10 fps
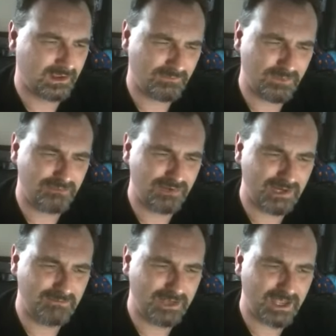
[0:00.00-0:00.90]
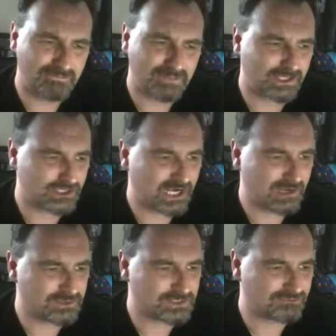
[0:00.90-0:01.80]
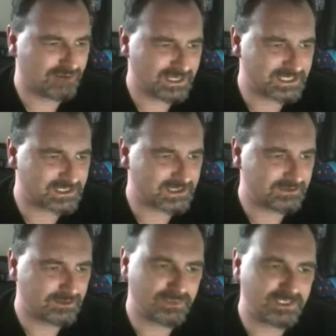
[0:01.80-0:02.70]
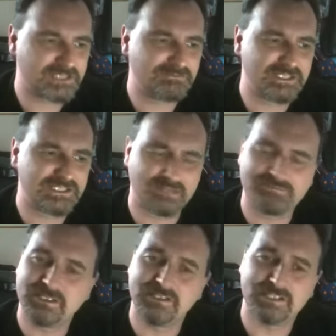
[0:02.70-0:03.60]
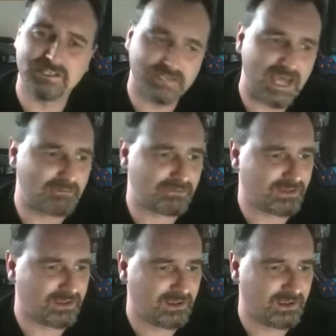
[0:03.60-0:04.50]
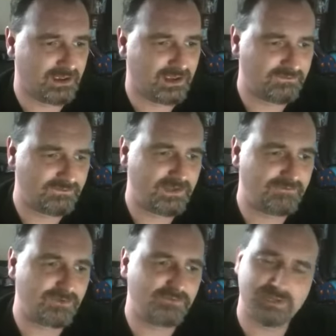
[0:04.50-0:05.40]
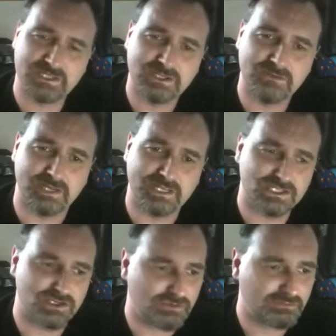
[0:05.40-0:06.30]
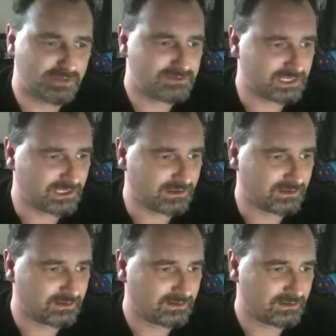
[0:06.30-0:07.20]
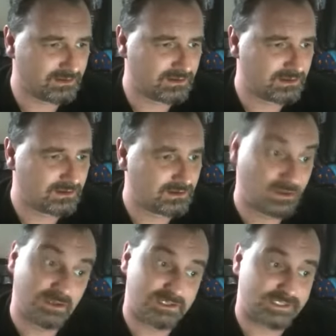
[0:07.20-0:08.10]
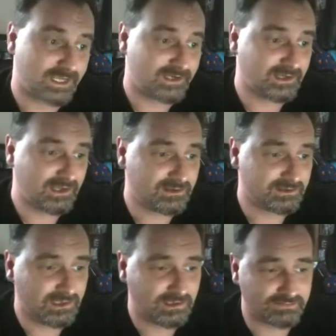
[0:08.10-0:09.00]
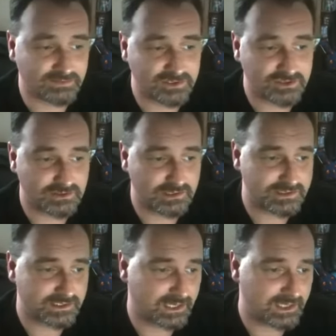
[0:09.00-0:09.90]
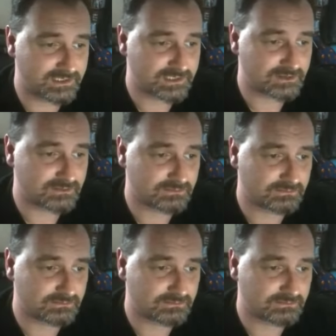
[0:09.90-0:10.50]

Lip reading: Have we really become that shallow as a race that we dismiss substance and depth in favour of pursuing external beauty? A sad day indeed if this truly is the case.